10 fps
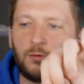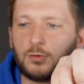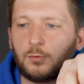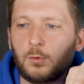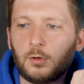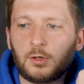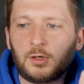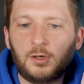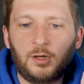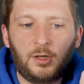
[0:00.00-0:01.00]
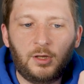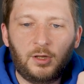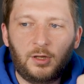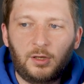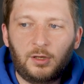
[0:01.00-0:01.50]
This should work.
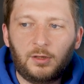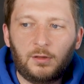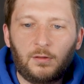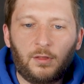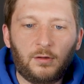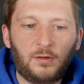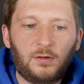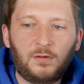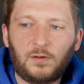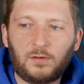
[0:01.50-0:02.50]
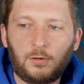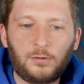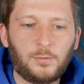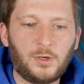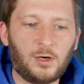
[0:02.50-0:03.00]
This is going
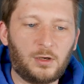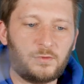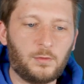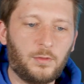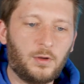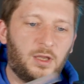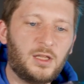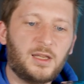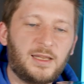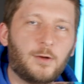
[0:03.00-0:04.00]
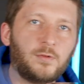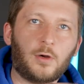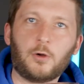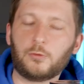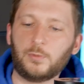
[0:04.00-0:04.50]
to be harder. So the in and outs are
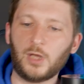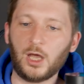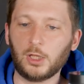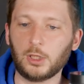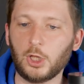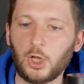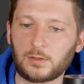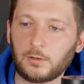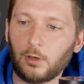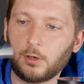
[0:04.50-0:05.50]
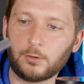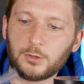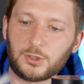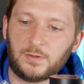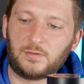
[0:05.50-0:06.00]
going to be a lot longer,
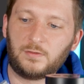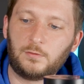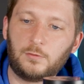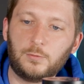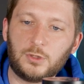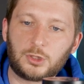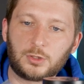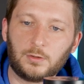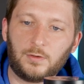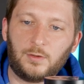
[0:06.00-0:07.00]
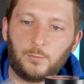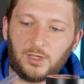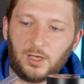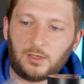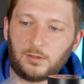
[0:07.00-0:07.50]
just to be sure that we
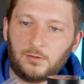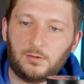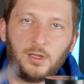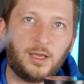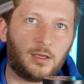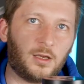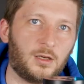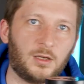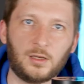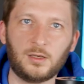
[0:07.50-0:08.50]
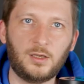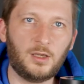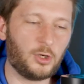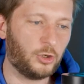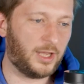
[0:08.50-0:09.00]
can like uh,
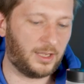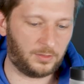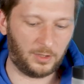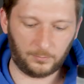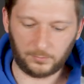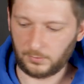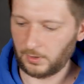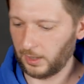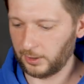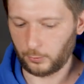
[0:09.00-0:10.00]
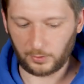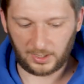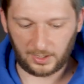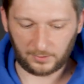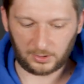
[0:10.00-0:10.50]
connect them. I don't want to
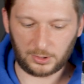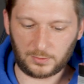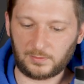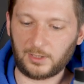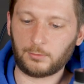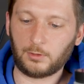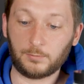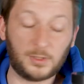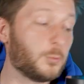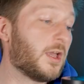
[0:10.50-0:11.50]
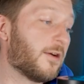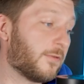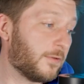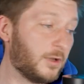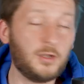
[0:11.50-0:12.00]
have any issues later on. But we have
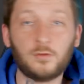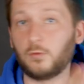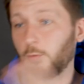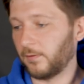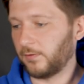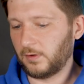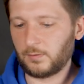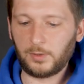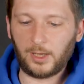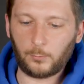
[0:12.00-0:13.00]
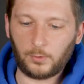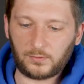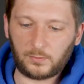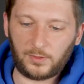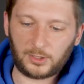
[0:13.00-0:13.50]
two of these black ones,
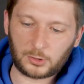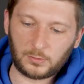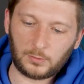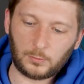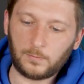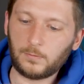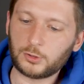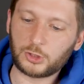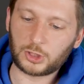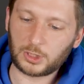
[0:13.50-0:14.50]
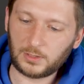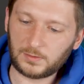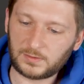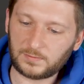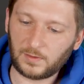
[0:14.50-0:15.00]
so that should do
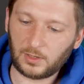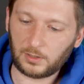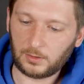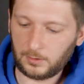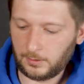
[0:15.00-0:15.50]
just fine.